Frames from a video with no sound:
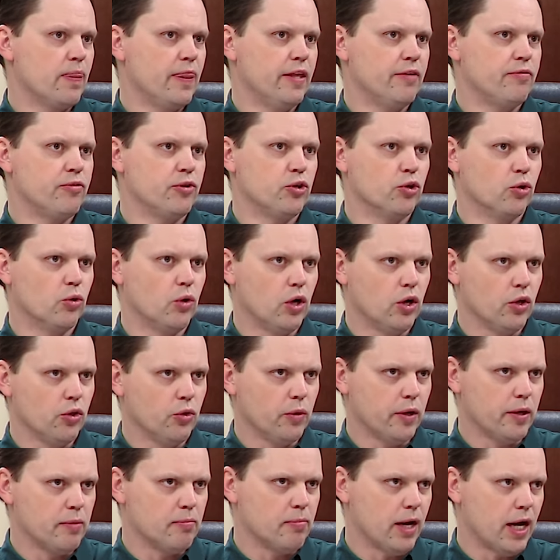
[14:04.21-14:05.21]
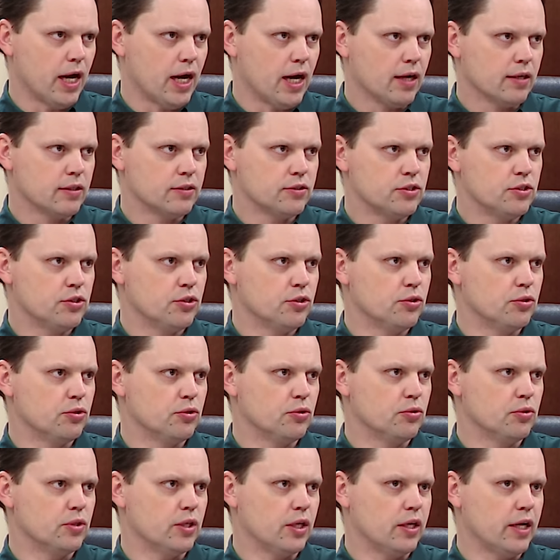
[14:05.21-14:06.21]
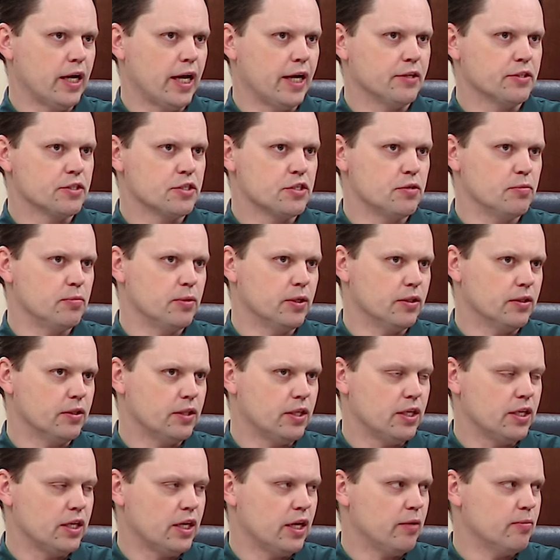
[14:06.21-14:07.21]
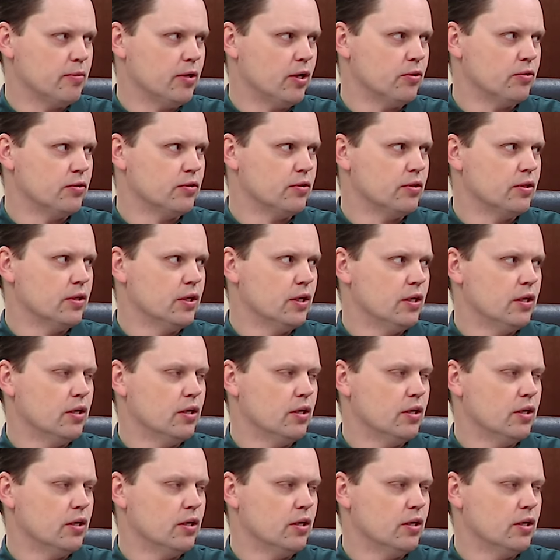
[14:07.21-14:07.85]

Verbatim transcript: if you go all the way back to that, agri stability came out,